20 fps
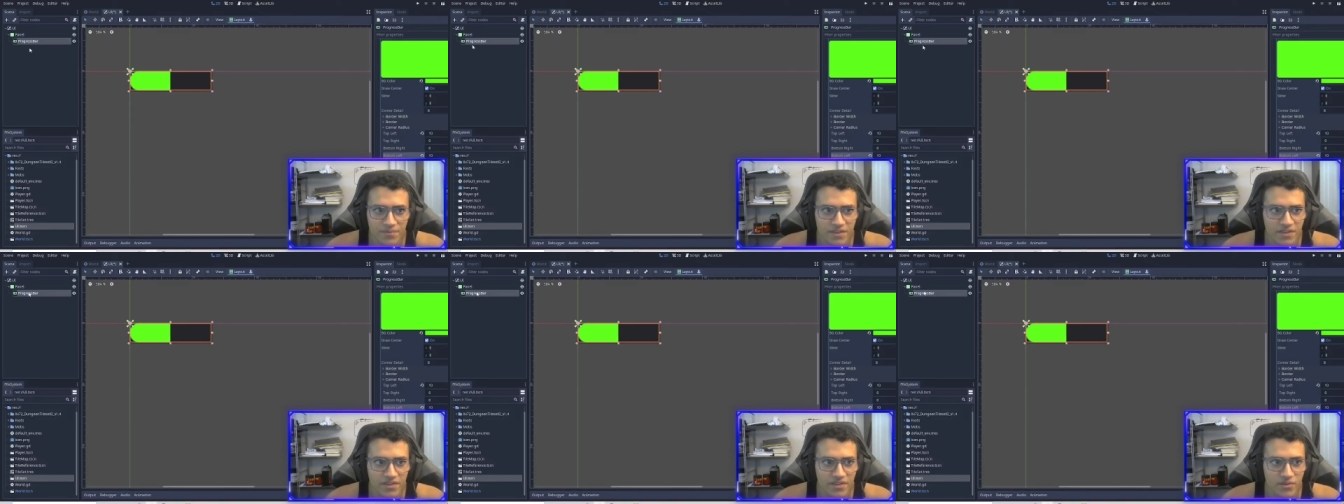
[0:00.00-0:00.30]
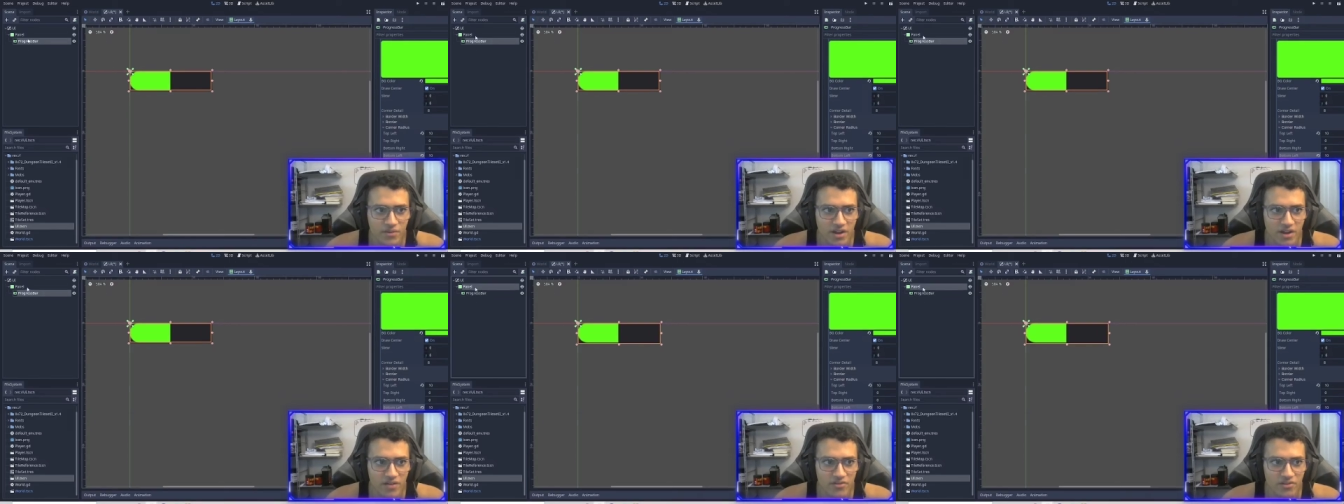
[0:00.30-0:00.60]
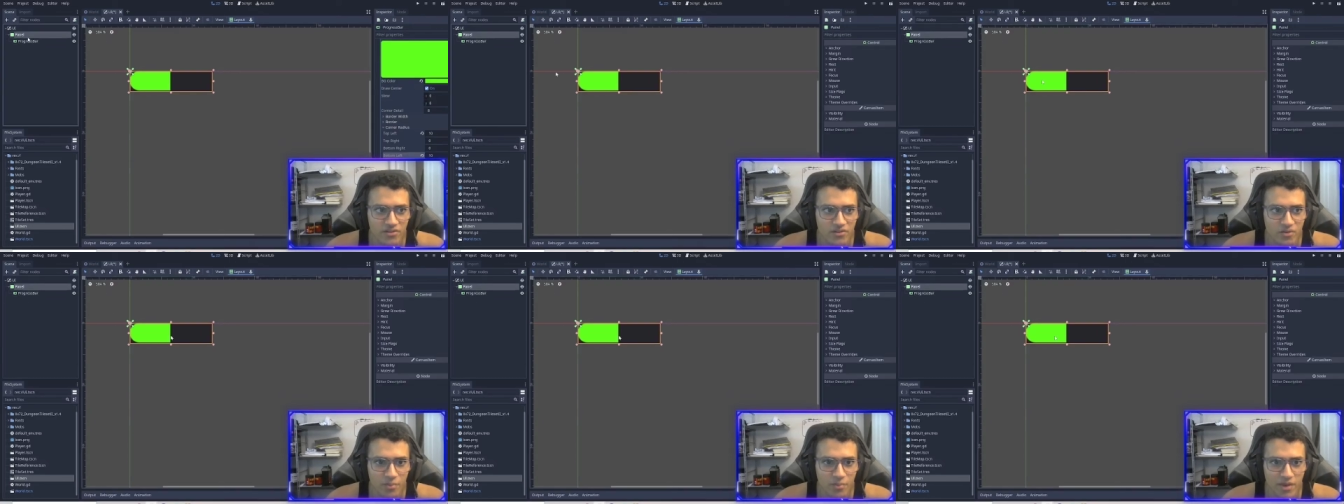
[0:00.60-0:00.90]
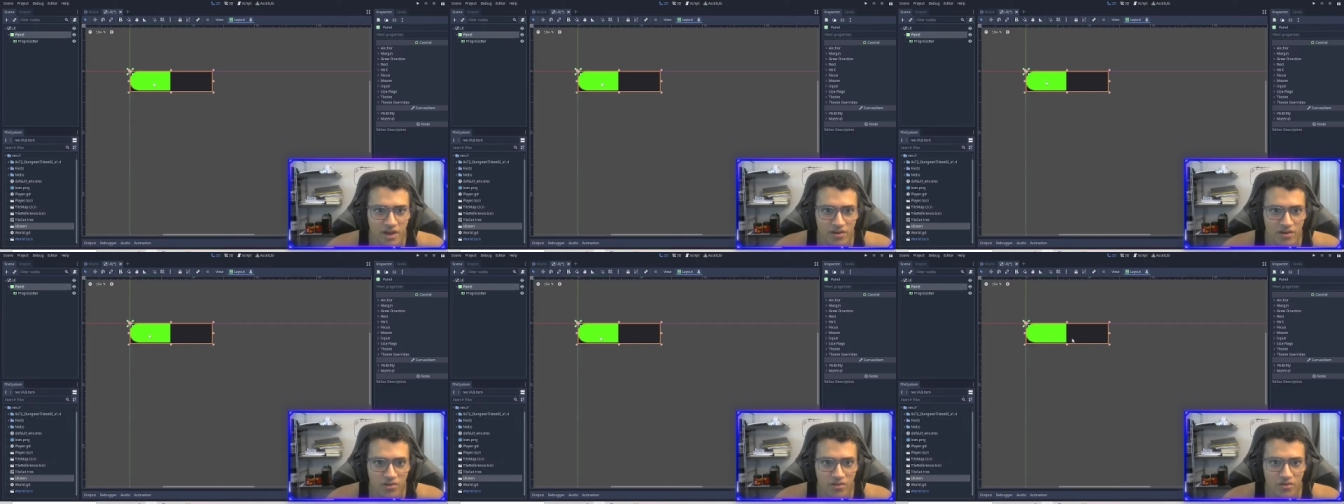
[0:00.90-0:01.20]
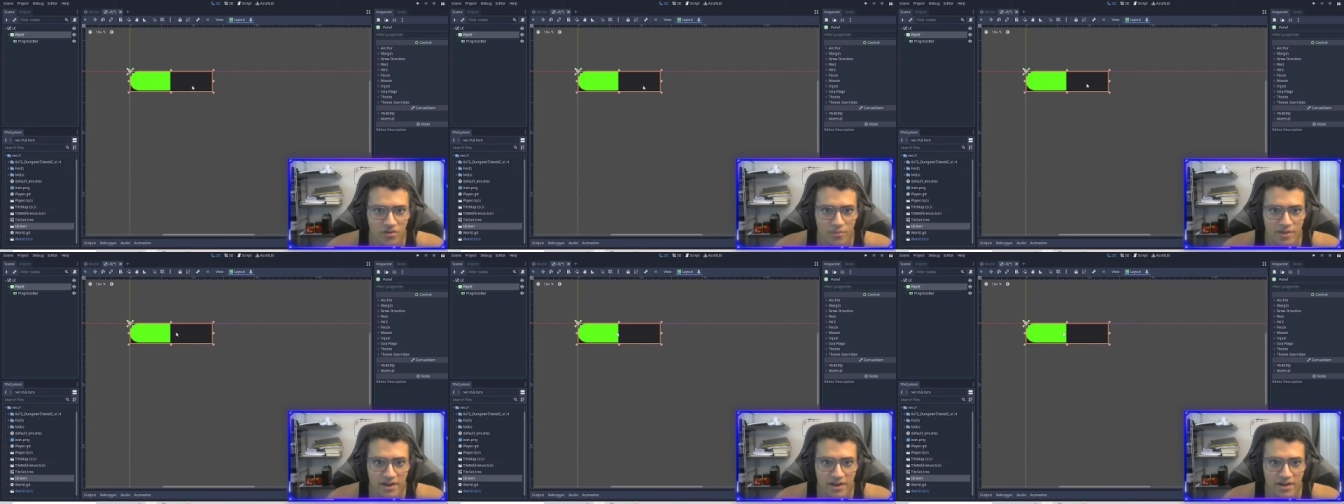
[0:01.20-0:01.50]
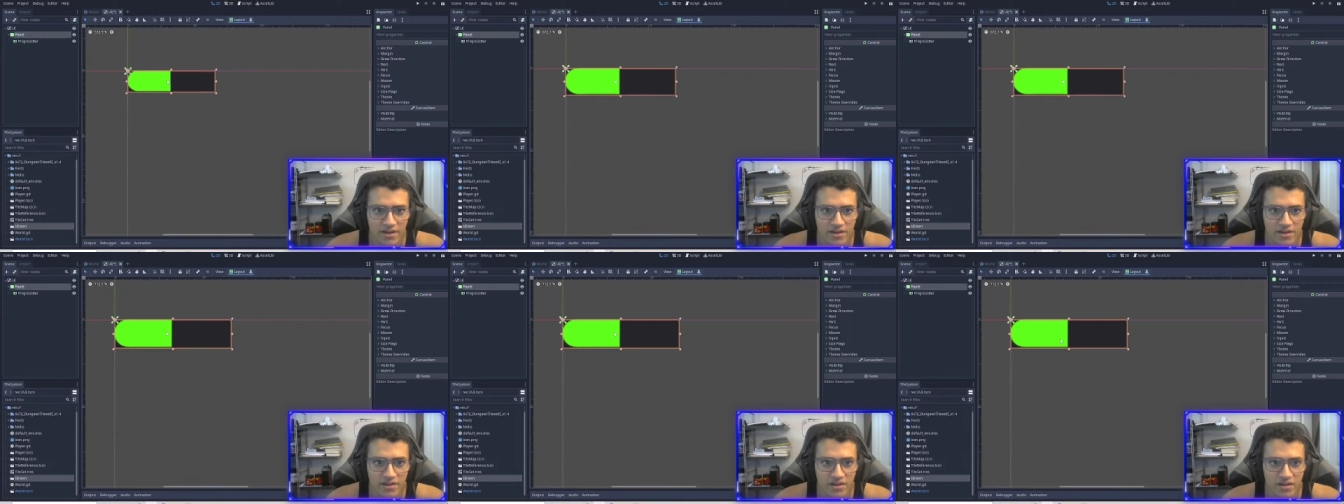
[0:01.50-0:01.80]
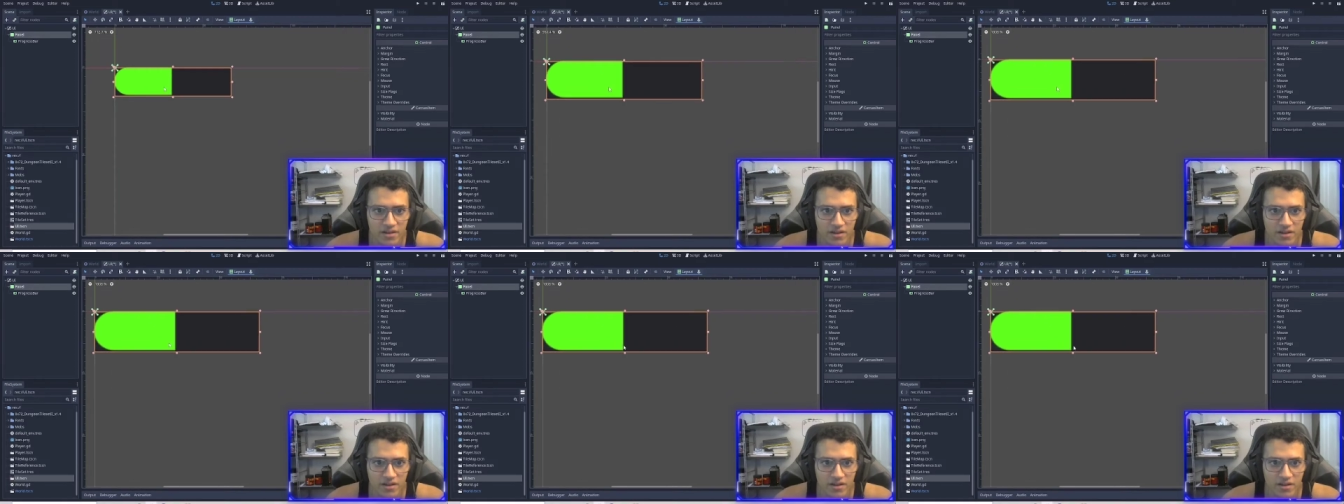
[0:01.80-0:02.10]
And then we have the little panel in the back
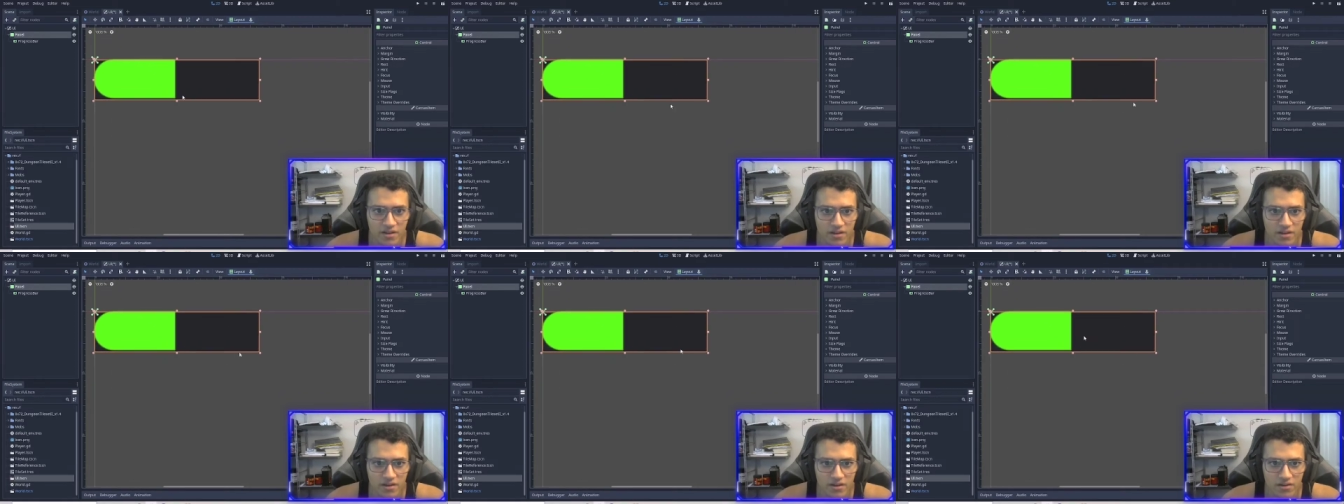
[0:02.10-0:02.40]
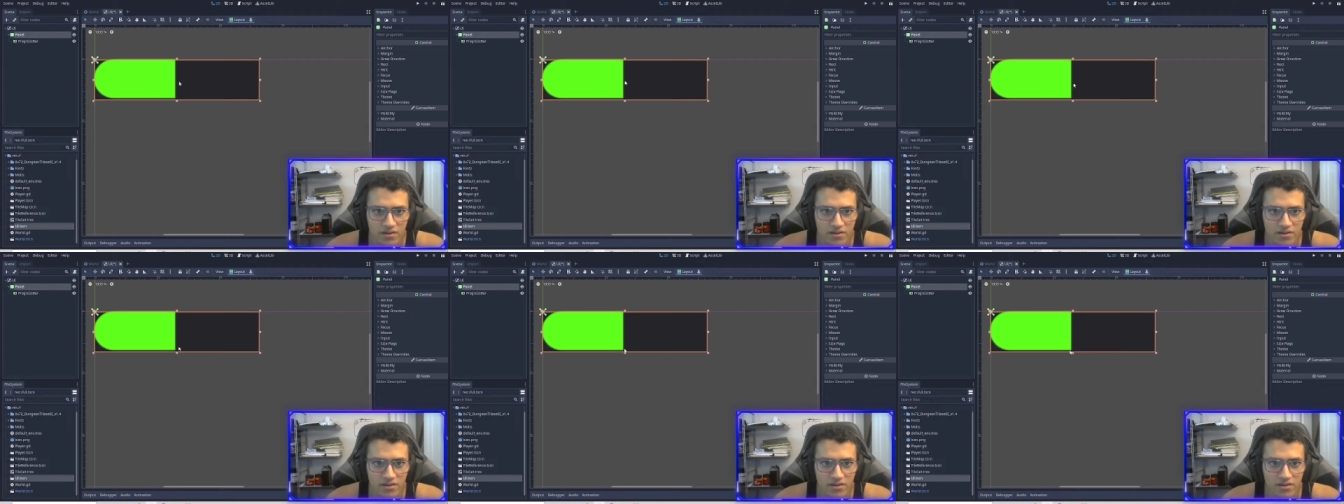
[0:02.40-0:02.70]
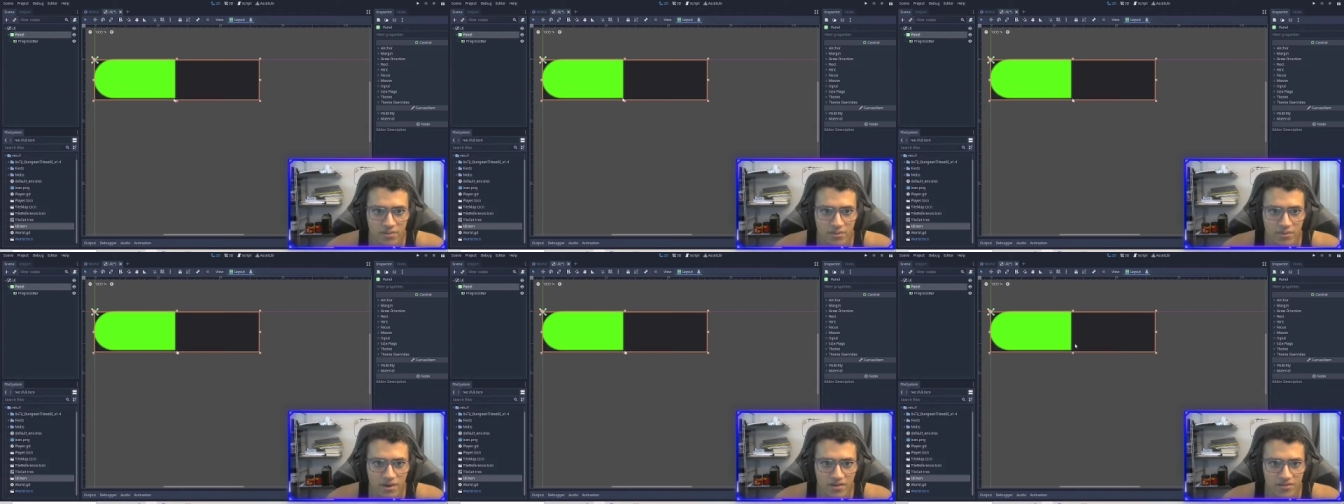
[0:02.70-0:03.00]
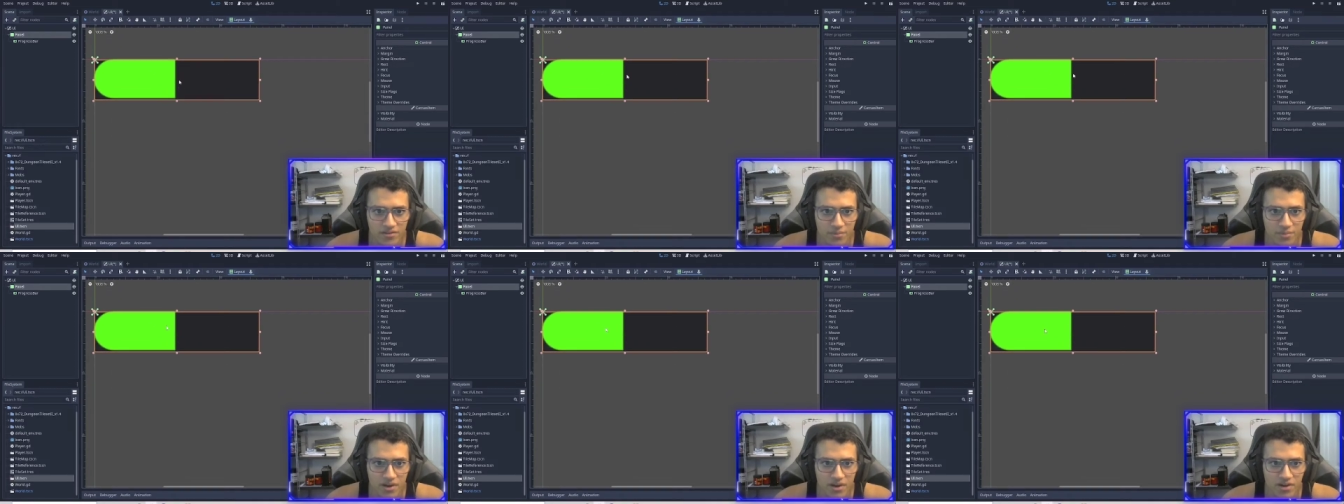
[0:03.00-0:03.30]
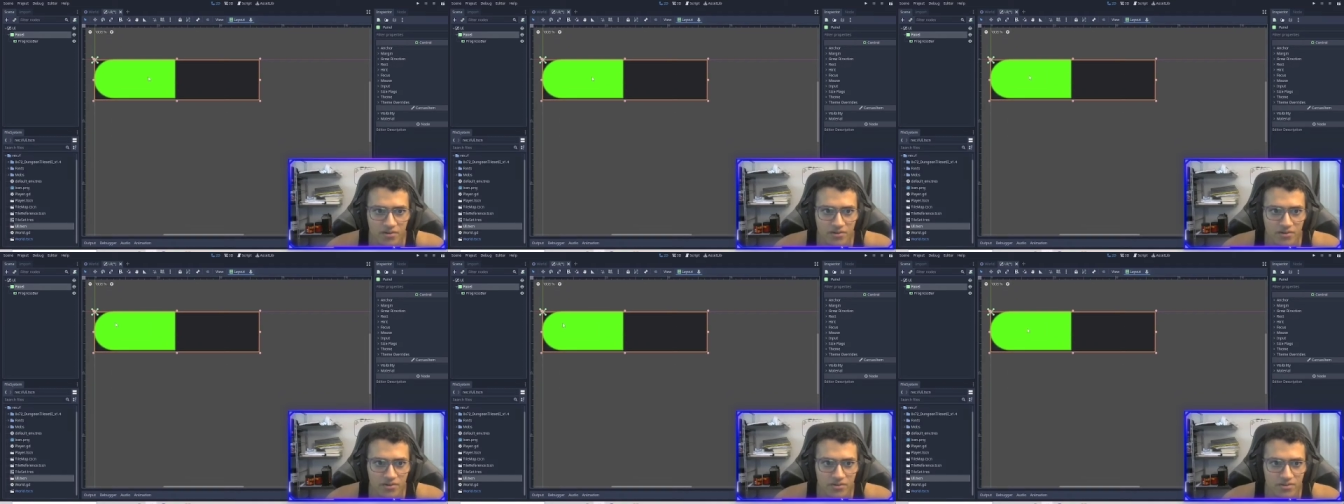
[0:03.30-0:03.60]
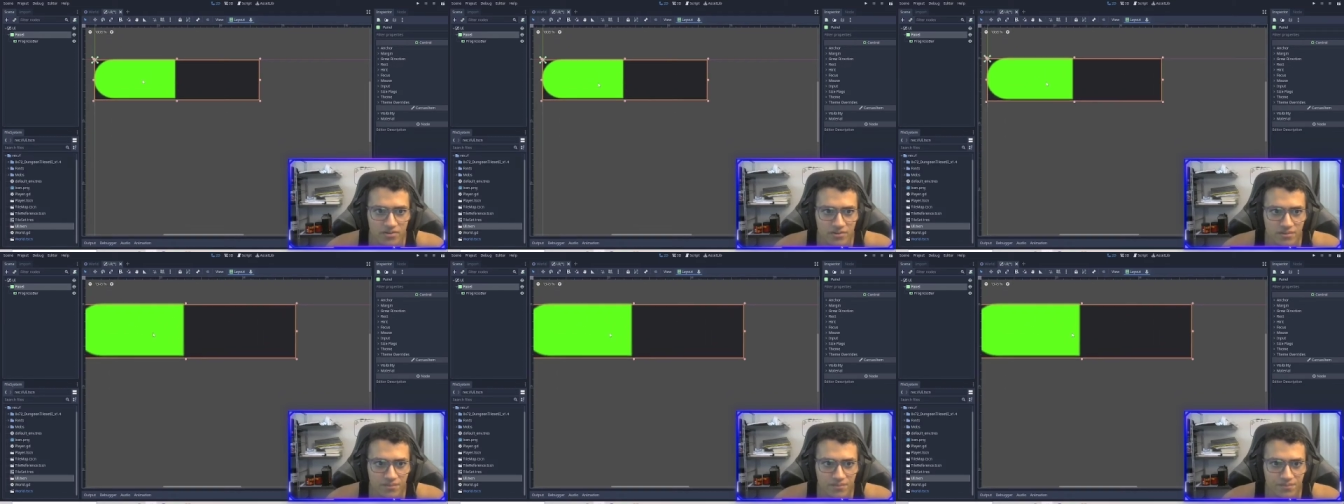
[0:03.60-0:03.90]
uh, of the background.